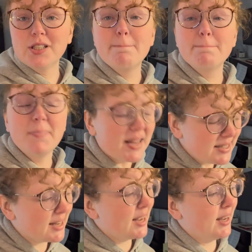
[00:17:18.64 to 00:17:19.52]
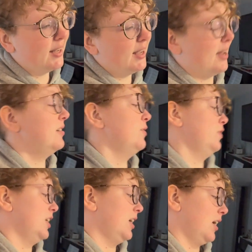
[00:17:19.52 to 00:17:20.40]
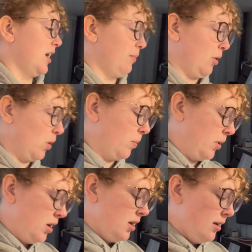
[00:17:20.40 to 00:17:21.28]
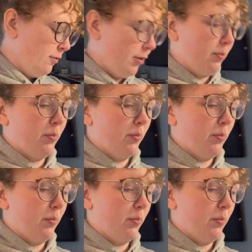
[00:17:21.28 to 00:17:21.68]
Monday, end of day. I'm home from